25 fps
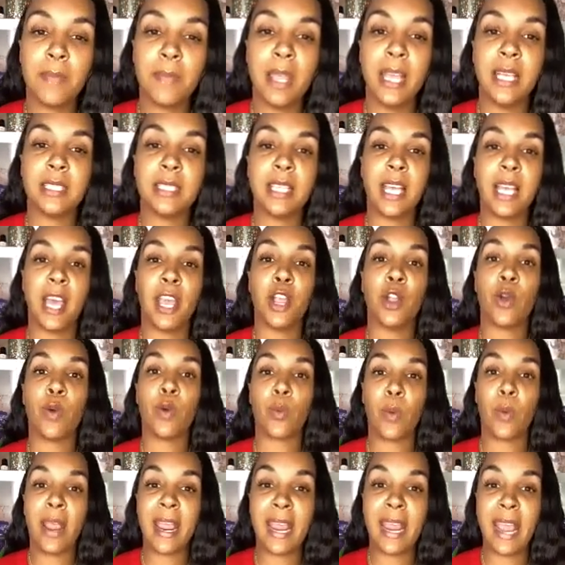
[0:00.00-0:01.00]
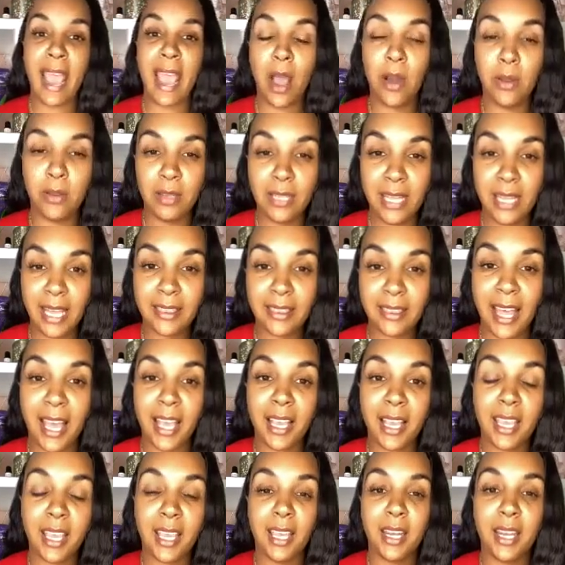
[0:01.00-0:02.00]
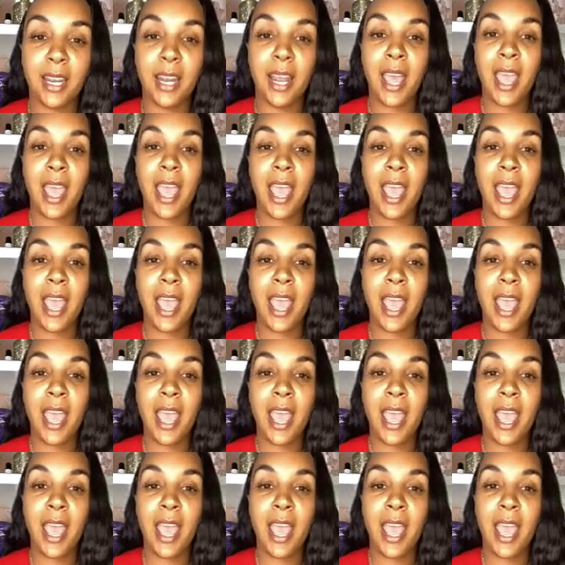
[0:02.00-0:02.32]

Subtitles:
is a great outlet that can